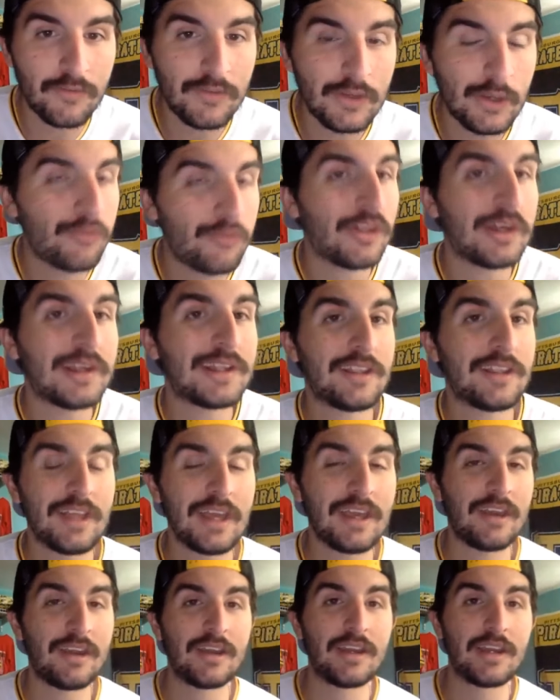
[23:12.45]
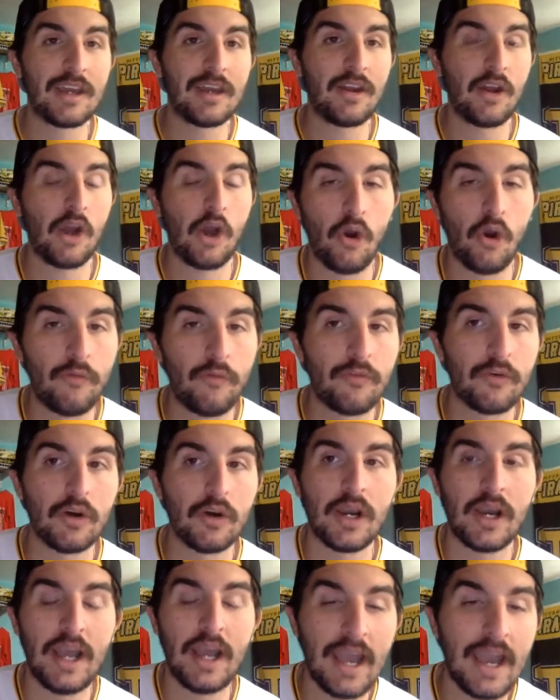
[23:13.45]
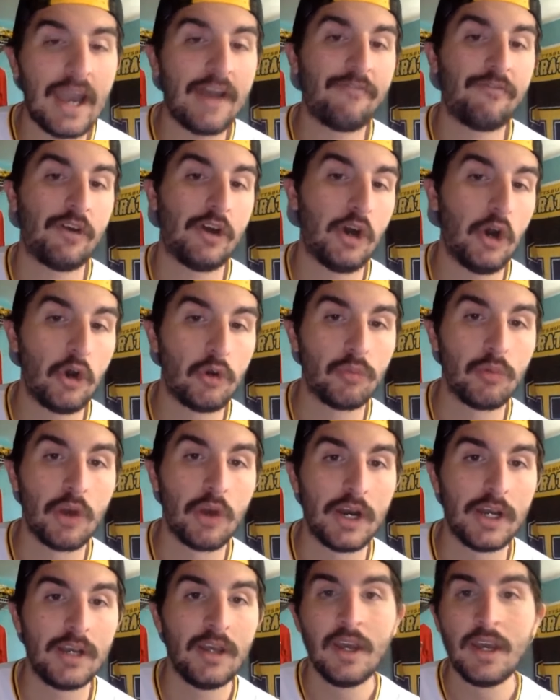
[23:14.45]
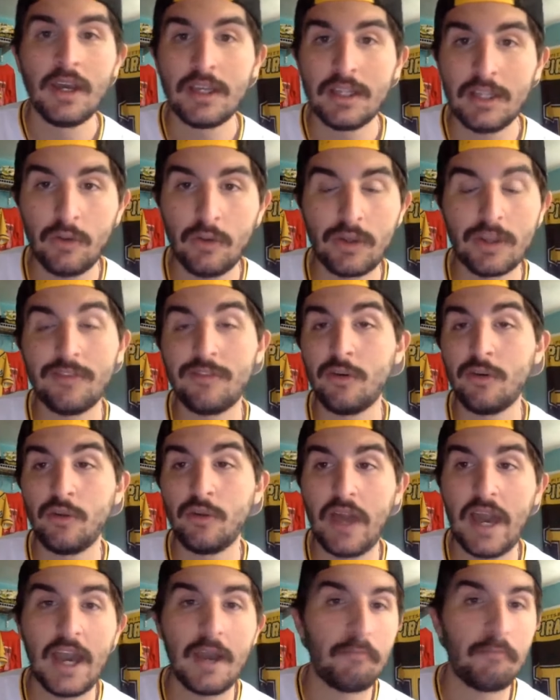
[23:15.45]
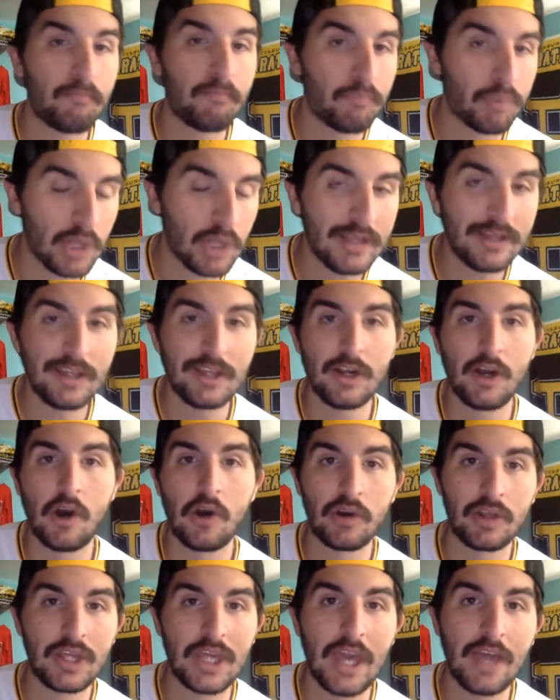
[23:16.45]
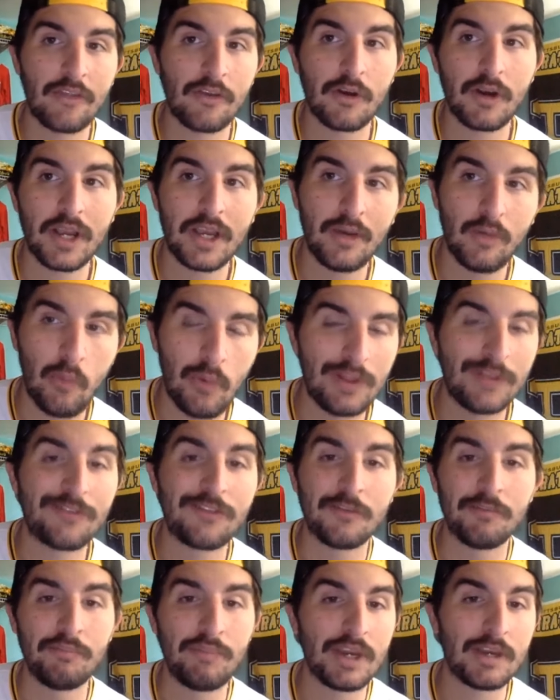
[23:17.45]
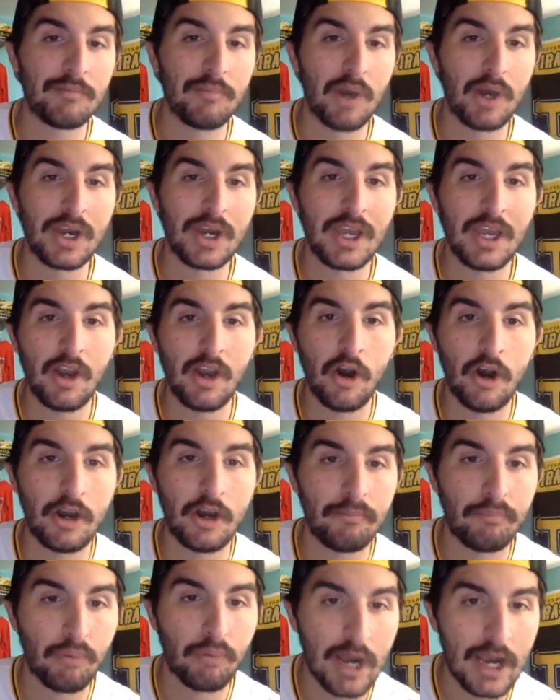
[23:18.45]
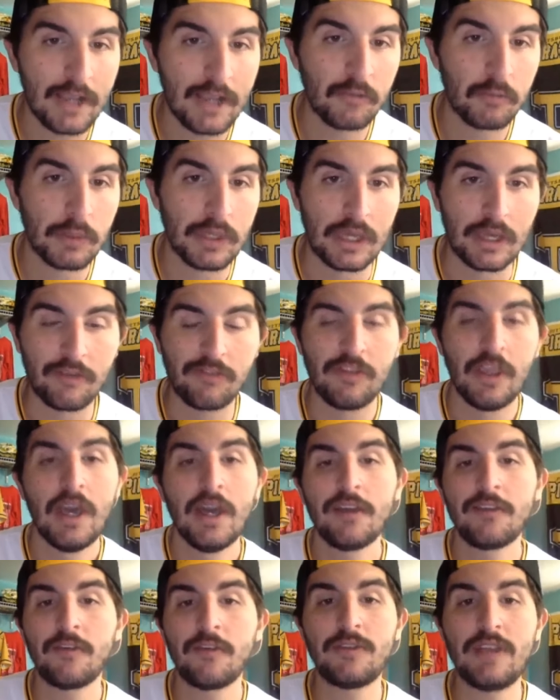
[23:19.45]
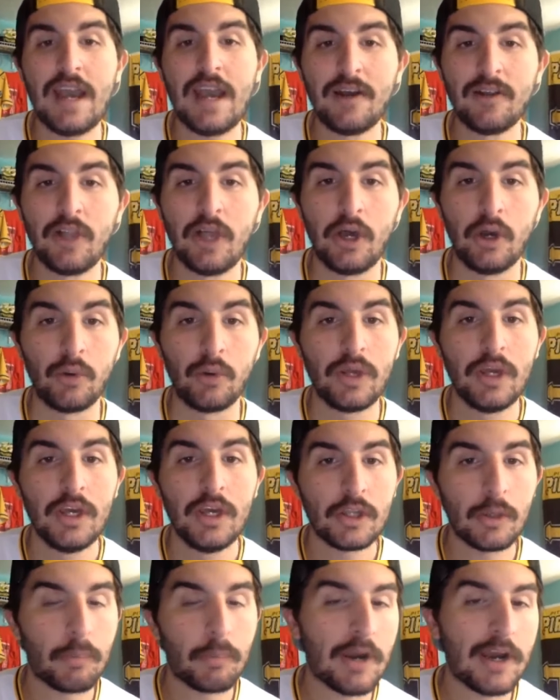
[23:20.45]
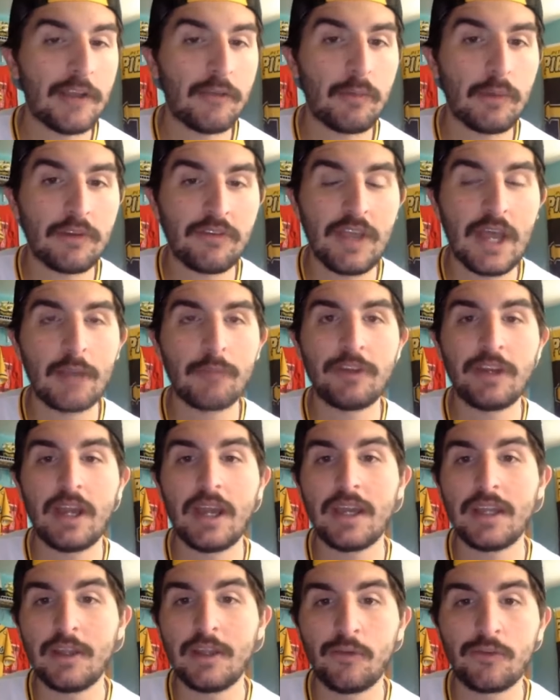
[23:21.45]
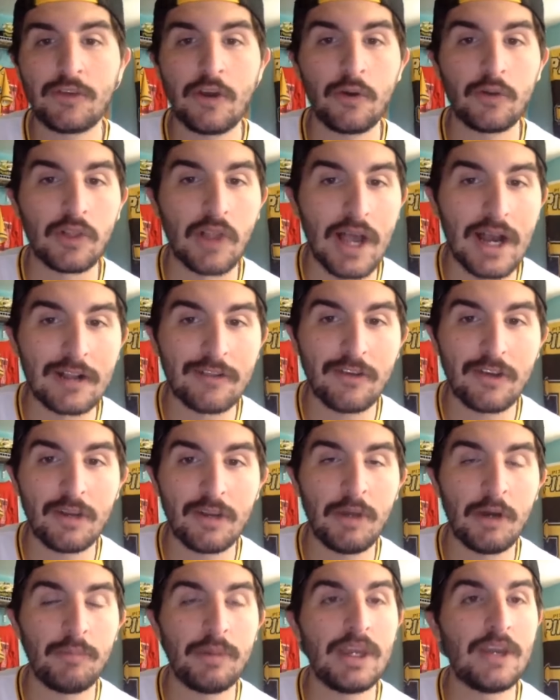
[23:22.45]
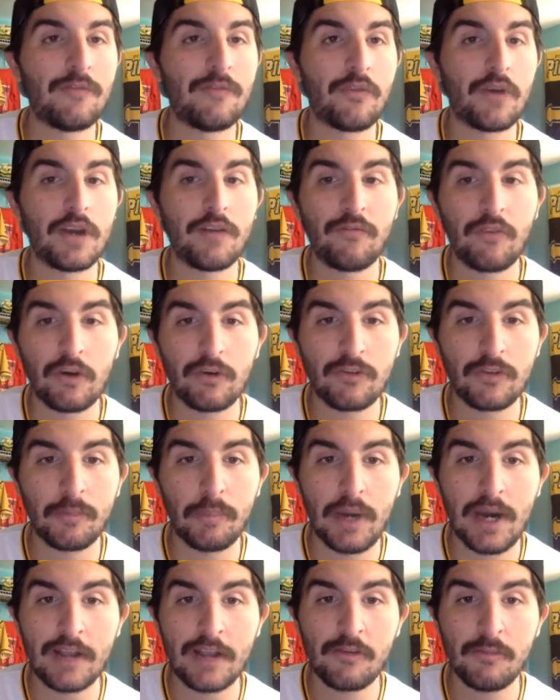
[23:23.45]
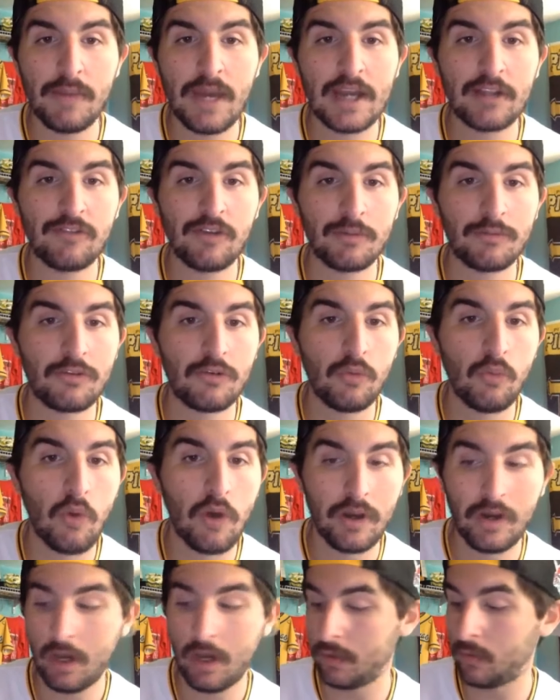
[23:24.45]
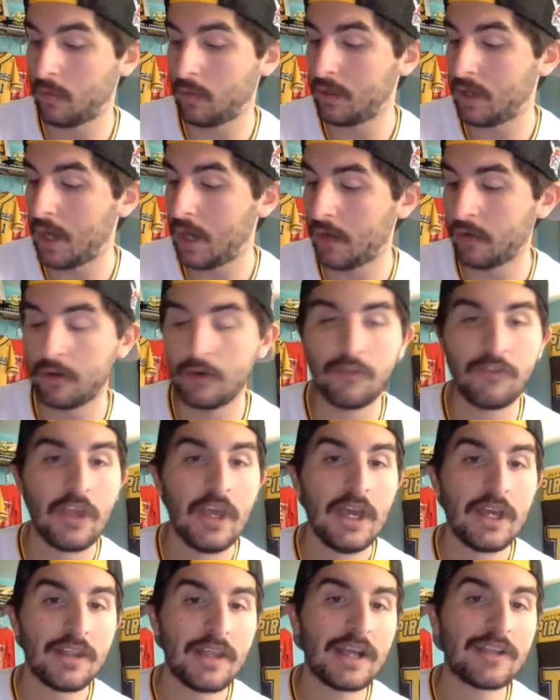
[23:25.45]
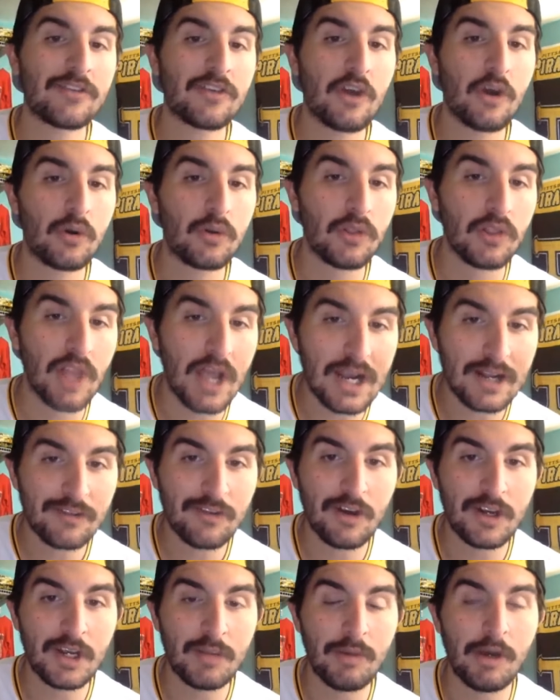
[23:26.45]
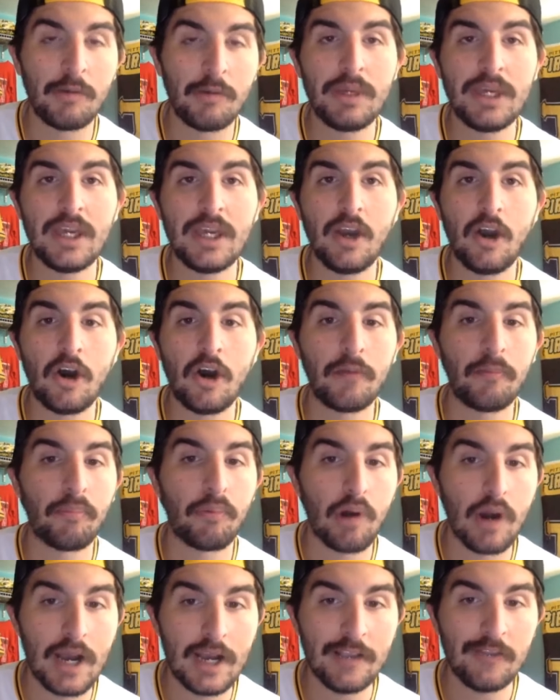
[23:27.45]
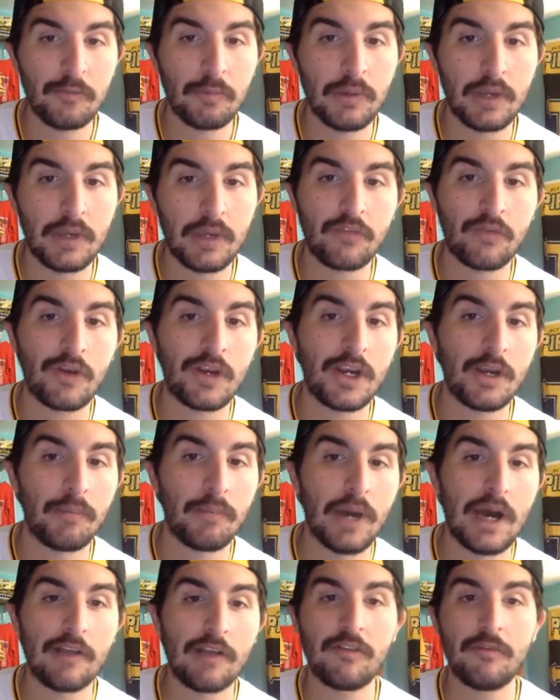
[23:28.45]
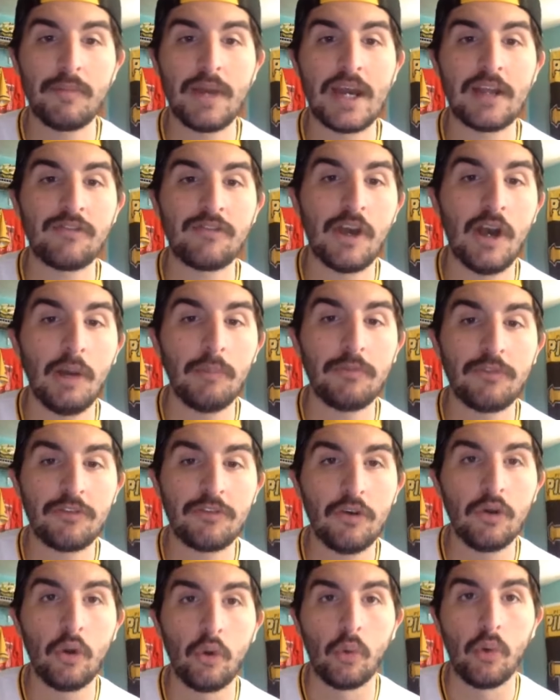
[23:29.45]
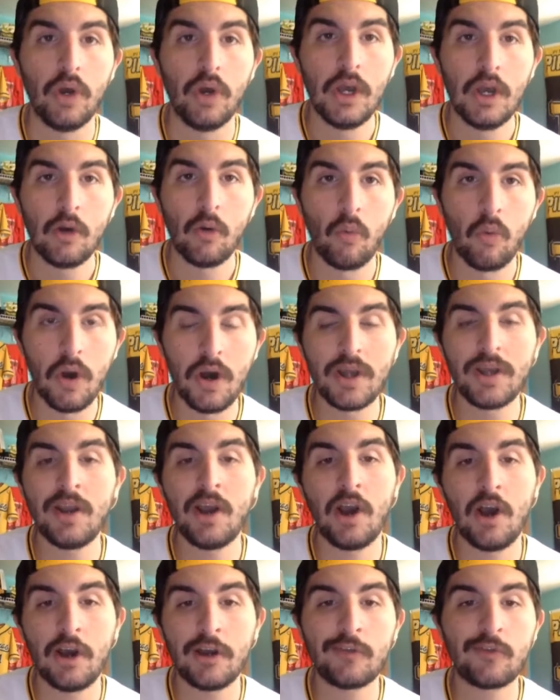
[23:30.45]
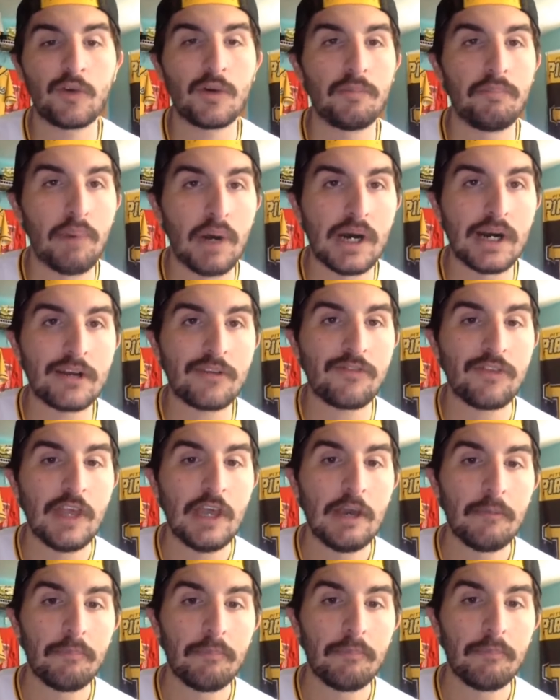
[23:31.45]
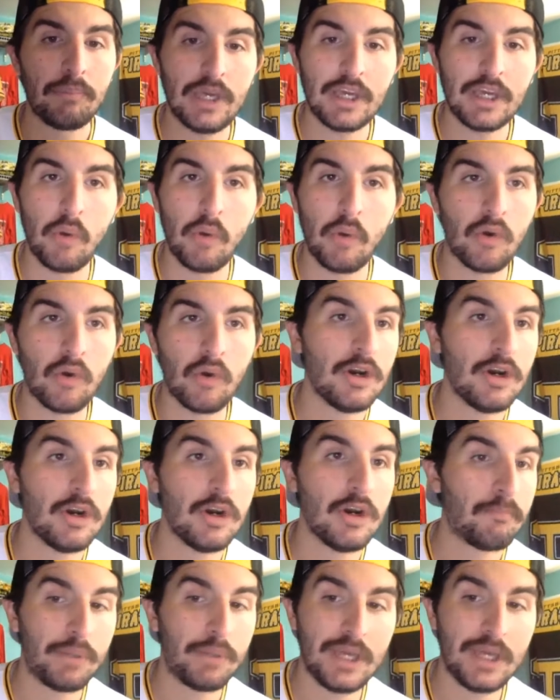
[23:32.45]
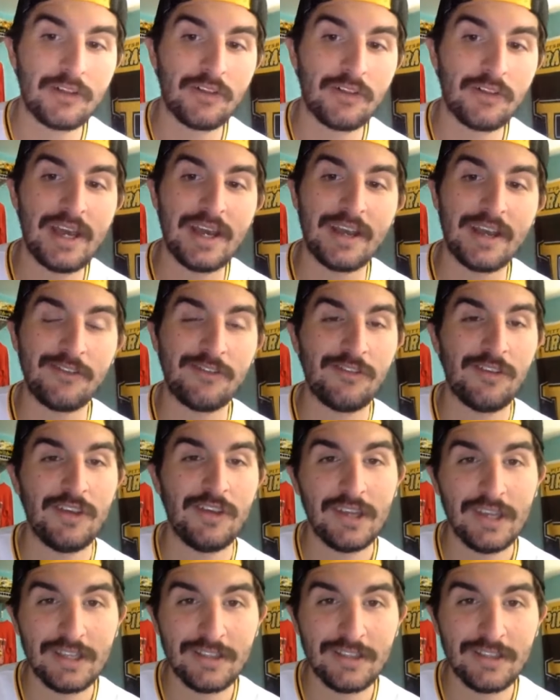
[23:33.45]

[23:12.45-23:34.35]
If you think that they can get over a half a home run, you could do that, blend it all together, and win some big money on Prize Picks. So download the Prize Picks app today and use code LOCKEDONMLB for a first deposit match up to $100. That's code LOCKEDONMLB on Prize Picks for a deposit match up to $100. Pick more, pick less.